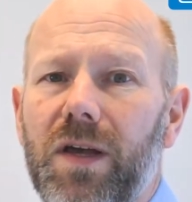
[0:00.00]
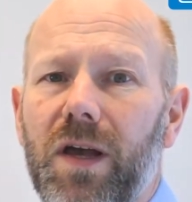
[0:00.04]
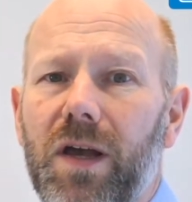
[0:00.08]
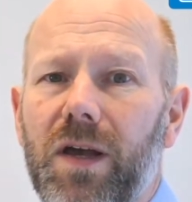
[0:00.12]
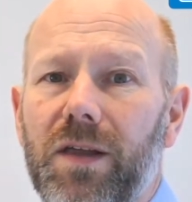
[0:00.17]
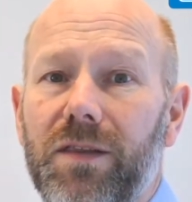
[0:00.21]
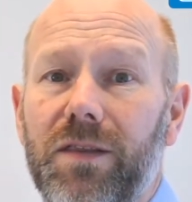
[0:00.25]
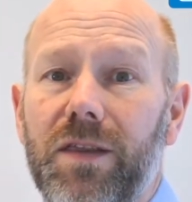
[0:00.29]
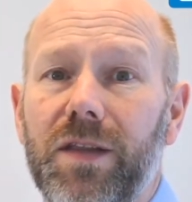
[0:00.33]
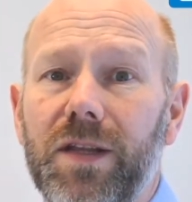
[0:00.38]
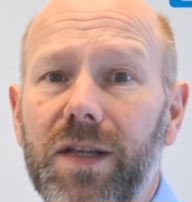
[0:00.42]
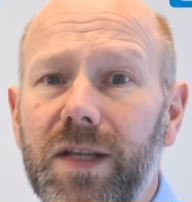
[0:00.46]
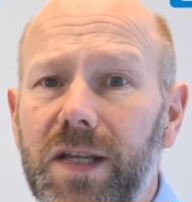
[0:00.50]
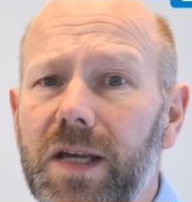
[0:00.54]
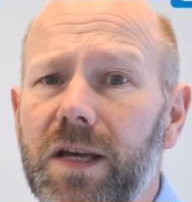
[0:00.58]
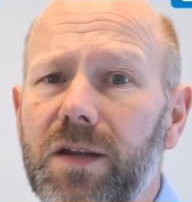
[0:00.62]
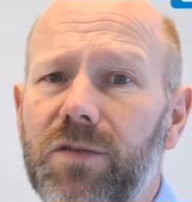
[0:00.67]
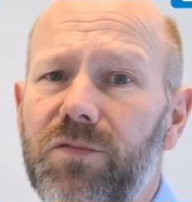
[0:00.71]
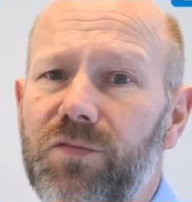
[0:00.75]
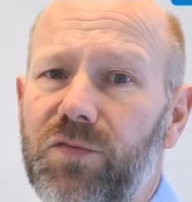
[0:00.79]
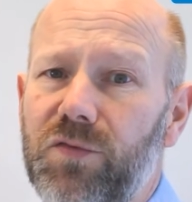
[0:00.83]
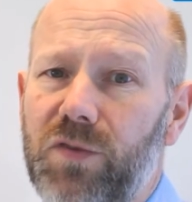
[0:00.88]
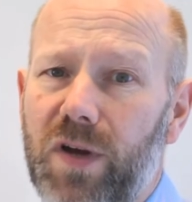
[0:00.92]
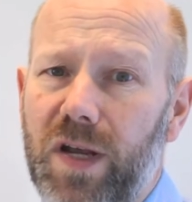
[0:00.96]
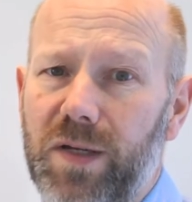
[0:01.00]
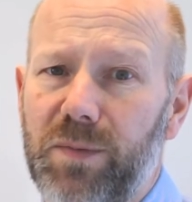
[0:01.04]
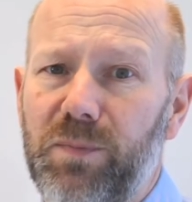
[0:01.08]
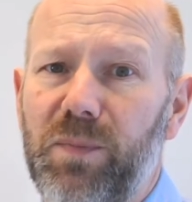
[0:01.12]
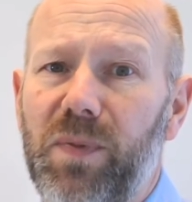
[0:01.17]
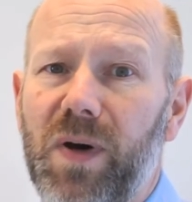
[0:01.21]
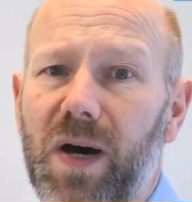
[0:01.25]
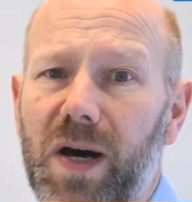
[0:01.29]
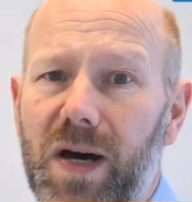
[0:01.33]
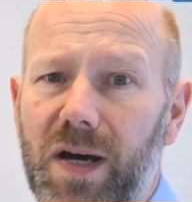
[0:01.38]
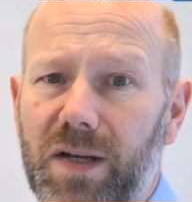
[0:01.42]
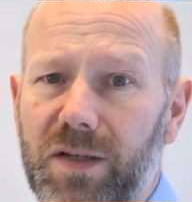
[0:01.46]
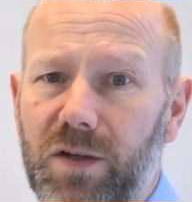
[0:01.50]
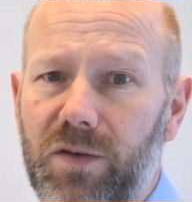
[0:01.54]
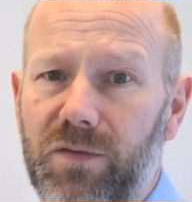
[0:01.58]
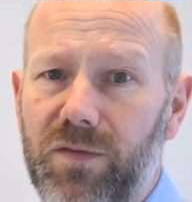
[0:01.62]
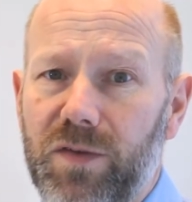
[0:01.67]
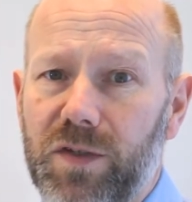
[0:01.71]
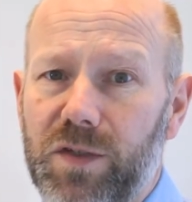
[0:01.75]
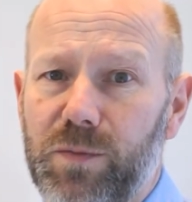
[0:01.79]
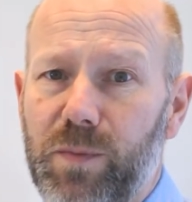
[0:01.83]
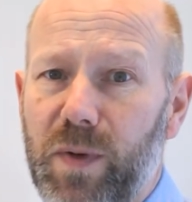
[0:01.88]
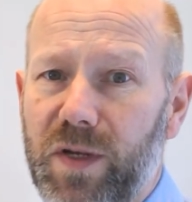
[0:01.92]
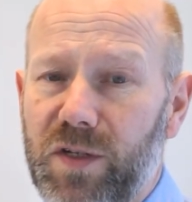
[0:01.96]
uh, the near-infrared part
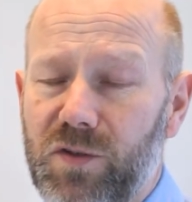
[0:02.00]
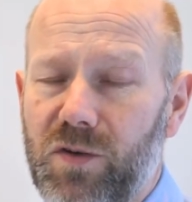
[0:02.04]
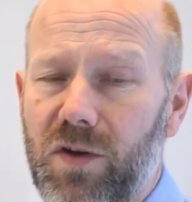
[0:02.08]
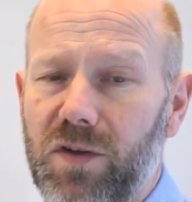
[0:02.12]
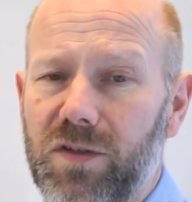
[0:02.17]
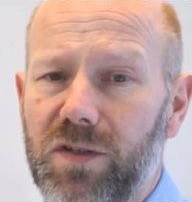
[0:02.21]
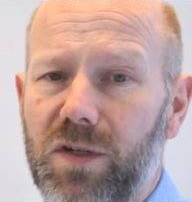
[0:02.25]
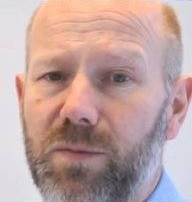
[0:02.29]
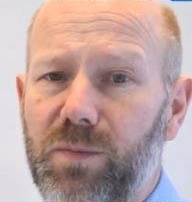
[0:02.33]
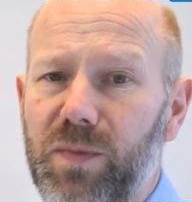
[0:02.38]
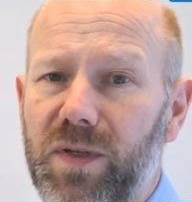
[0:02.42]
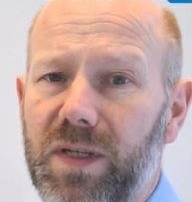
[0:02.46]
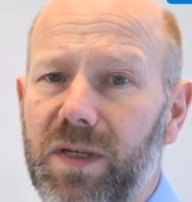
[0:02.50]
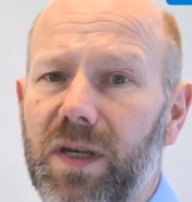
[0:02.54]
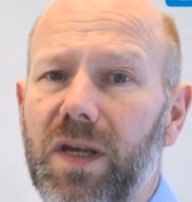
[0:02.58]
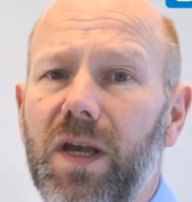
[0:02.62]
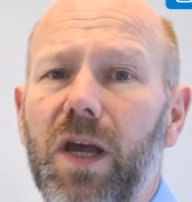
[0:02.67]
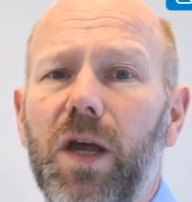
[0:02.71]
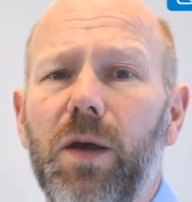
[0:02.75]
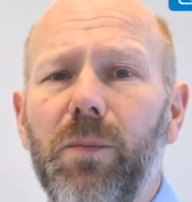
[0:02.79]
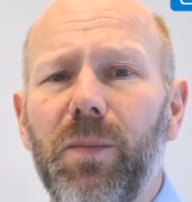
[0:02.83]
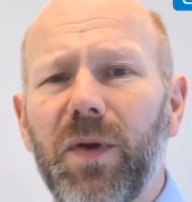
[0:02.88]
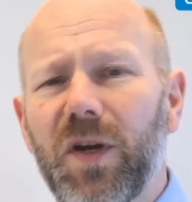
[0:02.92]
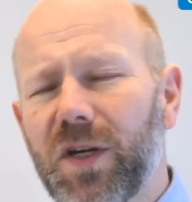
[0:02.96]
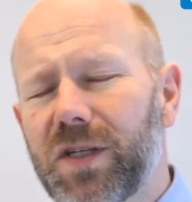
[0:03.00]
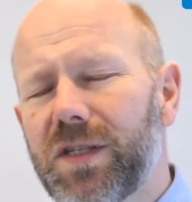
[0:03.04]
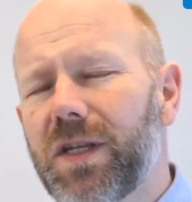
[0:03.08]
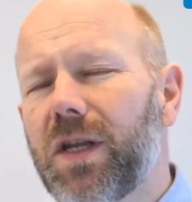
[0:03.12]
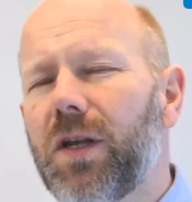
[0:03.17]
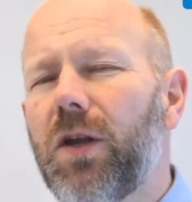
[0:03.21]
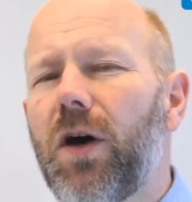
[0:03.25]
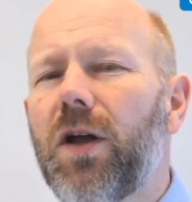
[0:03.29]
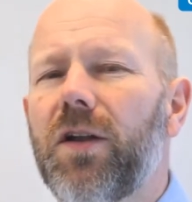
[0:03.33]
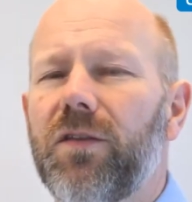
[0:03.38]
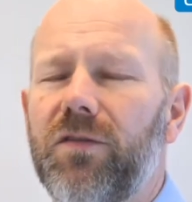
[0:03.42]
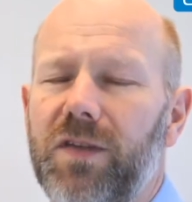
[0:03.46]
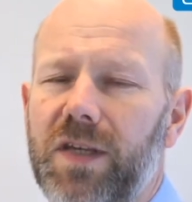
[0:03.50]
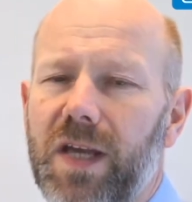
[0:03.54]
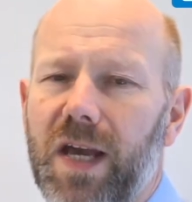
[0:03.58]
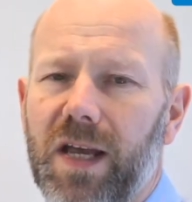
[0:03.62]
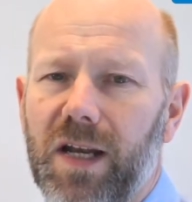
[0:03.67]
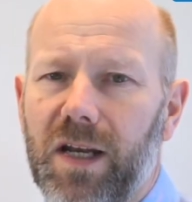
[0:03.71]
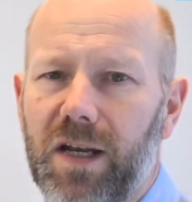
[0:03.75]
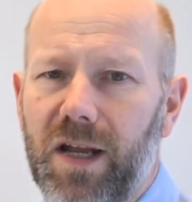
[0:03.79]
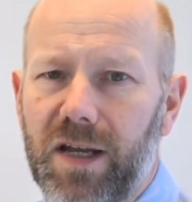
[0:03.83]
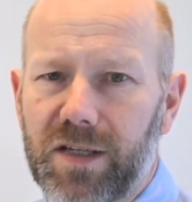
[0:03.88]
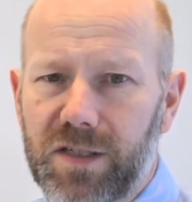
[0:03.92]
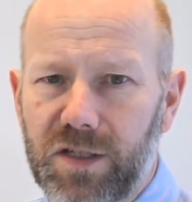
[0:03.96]
of the spectroscopy because a lot of the
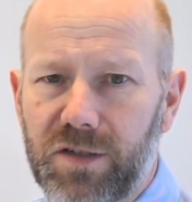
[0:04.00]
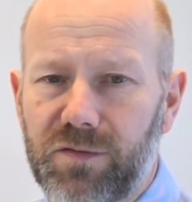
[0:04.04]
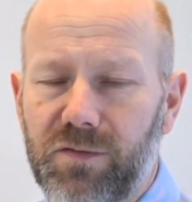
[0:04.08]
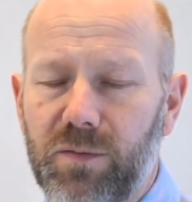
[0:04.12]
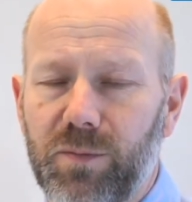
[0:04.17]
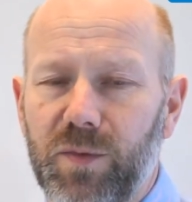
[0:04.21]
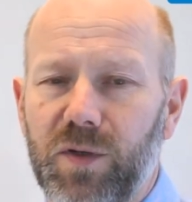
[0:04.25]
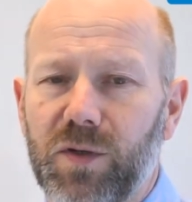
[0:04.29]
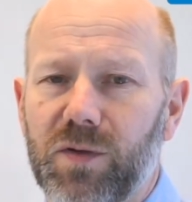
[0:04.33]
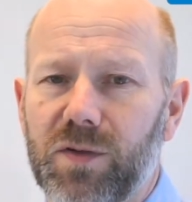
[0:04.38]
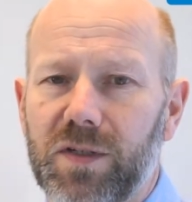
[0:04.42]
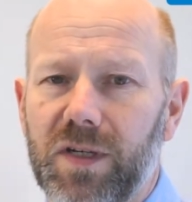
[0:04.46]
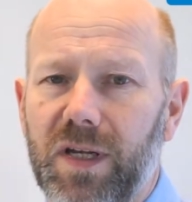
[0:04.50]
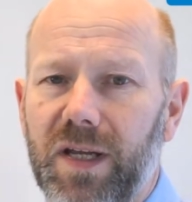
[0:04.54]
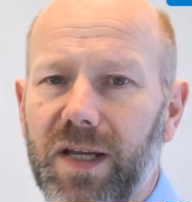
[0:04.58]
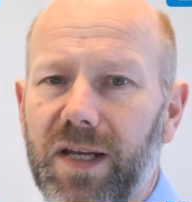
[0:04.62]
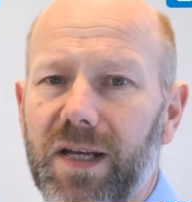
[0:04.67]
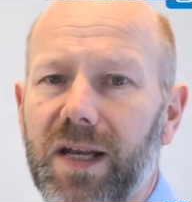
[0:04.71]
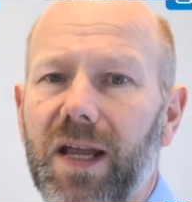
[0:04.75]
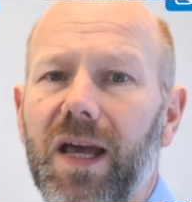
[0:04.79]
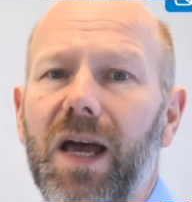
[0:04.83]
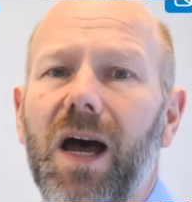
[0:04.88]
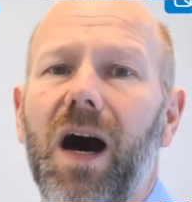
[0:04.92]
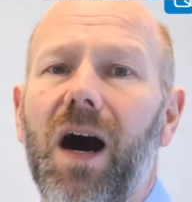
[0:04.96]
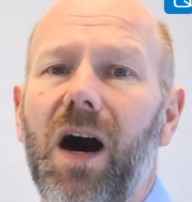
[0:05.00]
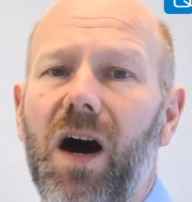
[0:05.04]
analyzers from Q-Interline